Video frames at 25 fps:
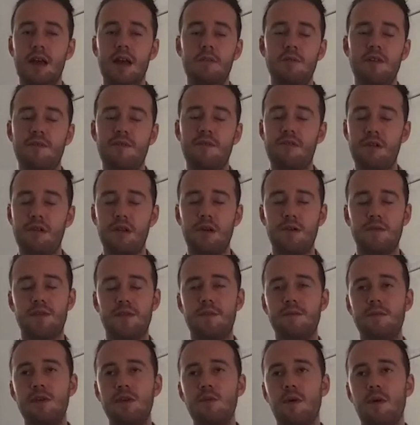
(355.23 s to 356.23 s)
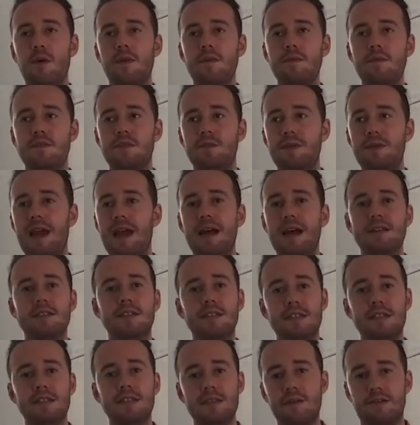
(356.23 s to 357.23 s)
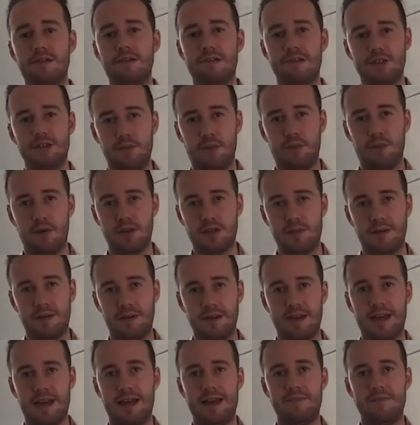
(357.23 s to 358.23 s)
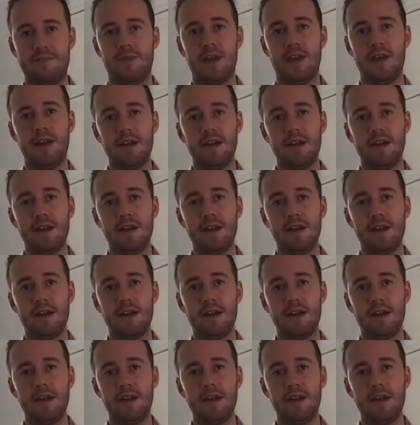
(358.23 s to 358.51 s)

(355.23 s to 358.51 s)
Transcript: But for a lot of them, you want them to be as similar as you possibly can.